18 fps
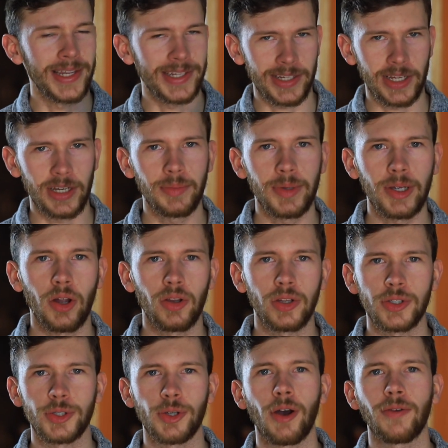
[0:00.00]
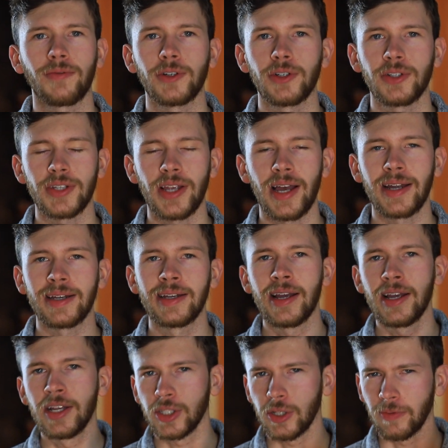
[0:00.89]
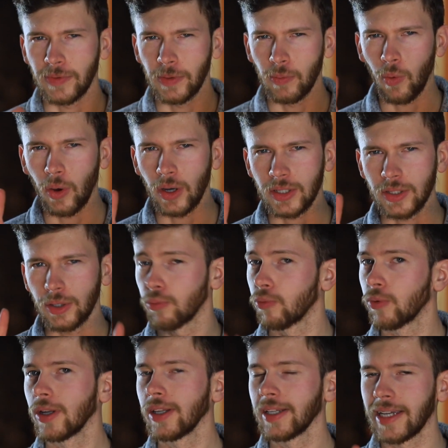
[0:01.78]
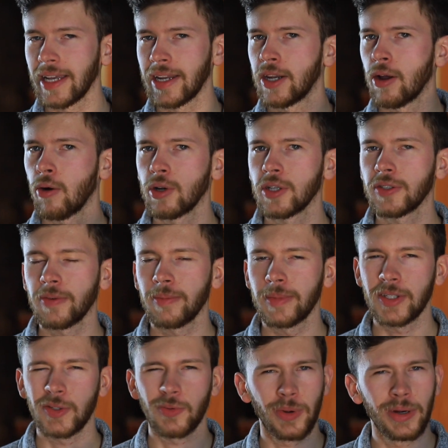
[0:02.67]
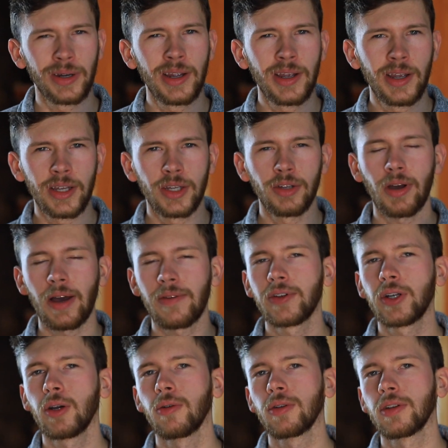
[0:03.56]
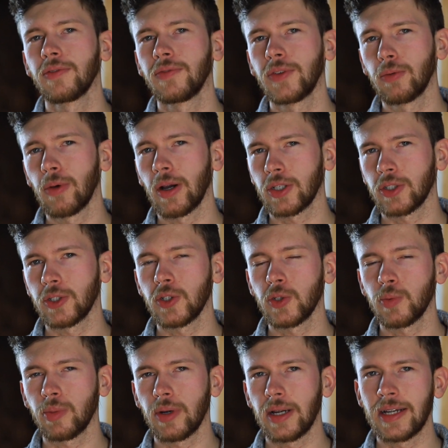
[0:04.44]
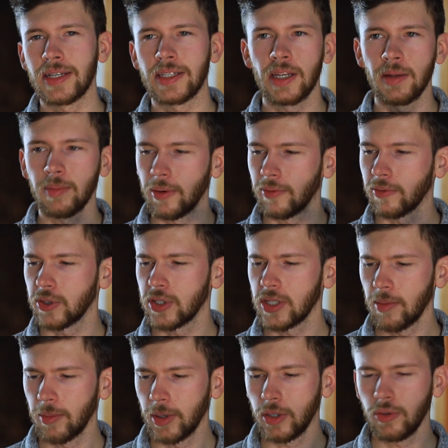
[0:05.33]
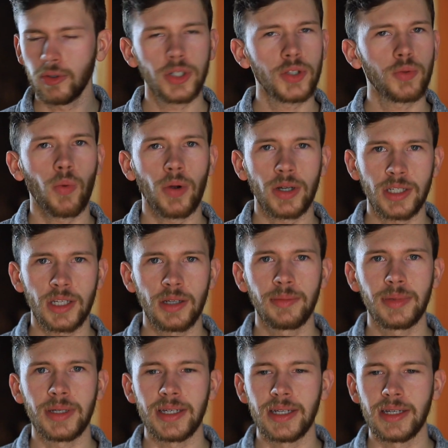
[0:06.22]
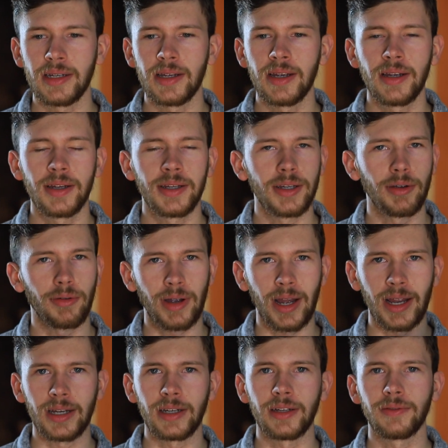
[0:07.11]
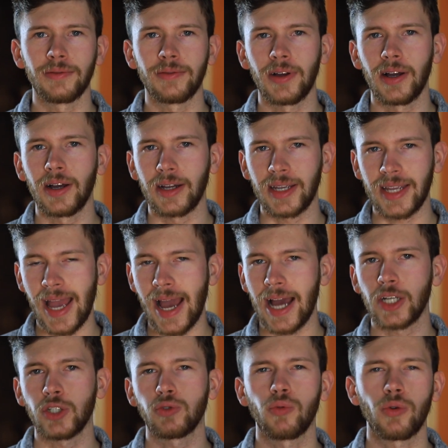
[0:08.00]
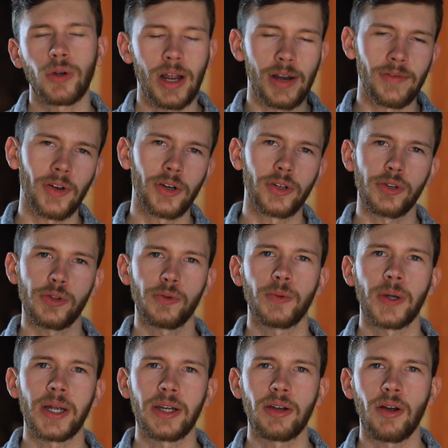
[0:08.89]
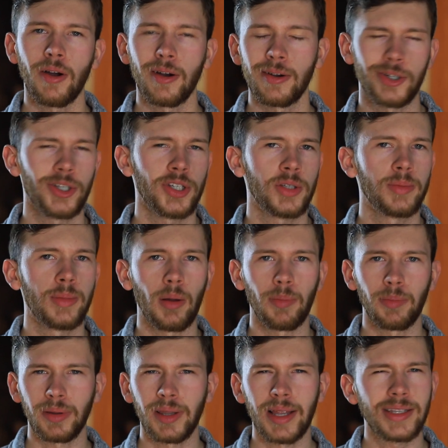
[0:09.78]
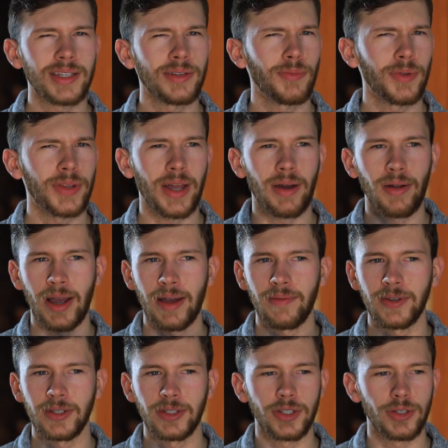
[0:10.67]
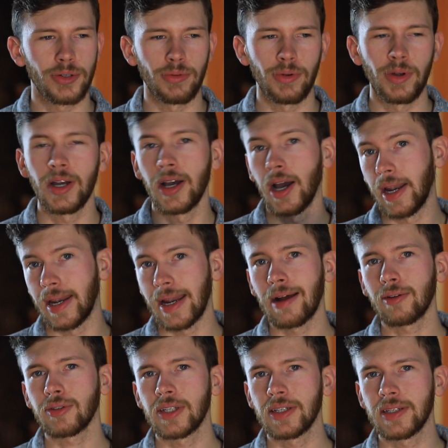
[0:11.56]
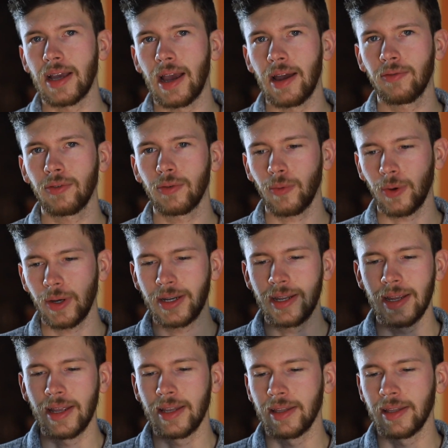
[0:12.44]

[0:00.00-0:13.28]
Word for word: it's gonna be on the softer side. So if you want to really get notice from this one, you'll have to go with a few extra sprays. But for someone who just wants to be, you know, kind of uh, casual, kind of under the radar and just smell pleasant without having to announce it to everyone,